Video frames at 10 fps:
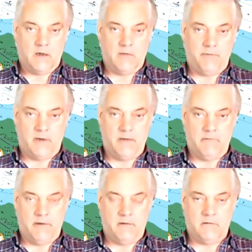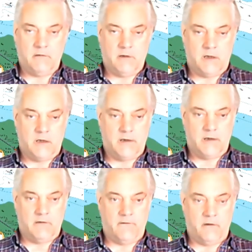play with your
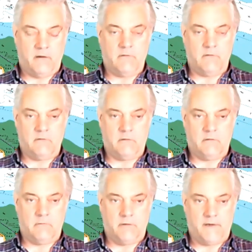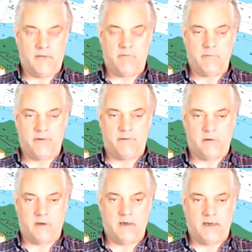young child or whatever, but
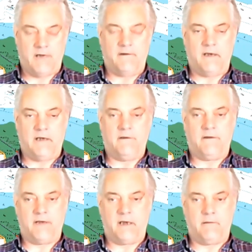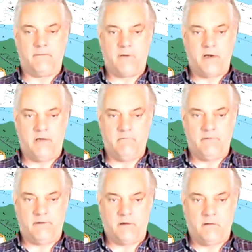try and get it into that frame.
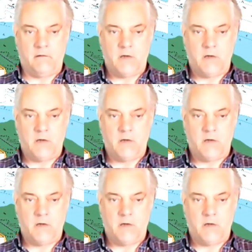So